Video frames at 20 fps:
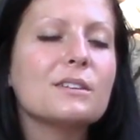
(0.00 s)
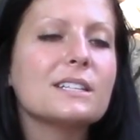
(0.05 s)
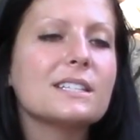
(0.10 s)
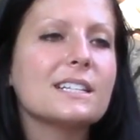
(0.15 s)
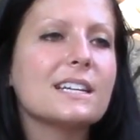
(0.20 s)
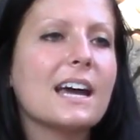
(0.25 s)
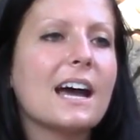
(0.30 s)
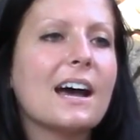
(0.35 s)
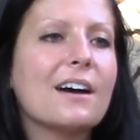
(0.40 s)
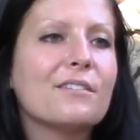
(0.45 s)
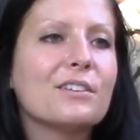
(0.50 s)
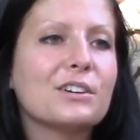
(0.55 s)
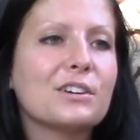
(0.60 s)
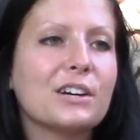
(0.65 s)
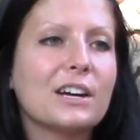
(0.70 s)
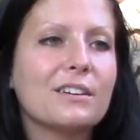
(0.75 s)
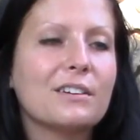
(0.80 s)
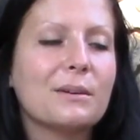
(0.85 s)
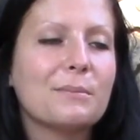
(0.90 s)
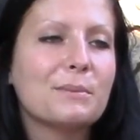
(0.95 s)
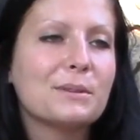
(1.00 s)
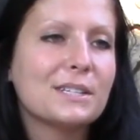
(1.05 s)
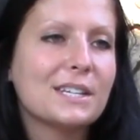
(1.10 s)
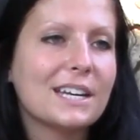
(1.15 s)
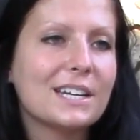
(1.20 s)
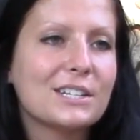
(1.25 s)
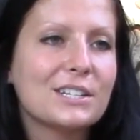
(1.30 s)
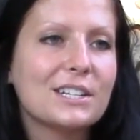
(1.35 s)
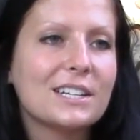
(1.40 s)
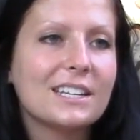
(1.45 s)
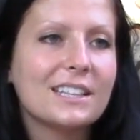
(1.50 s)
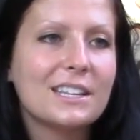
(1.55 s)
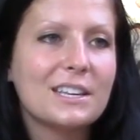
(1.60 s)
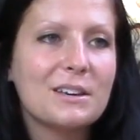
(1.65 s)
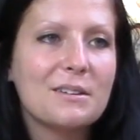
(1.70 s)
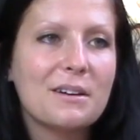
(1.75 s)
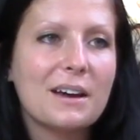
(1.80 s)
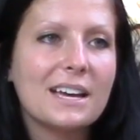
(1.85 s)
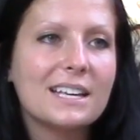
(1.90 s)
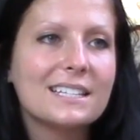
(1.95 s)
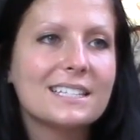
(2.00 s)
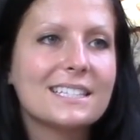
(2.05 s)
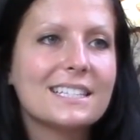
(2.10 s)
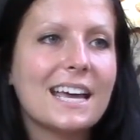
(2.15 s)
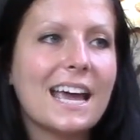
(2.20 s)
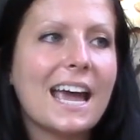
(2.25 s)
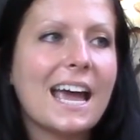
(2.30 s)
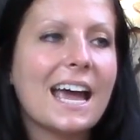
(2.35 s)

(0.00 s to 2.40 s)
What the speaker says: doesn't have a great reputation in the U.S.,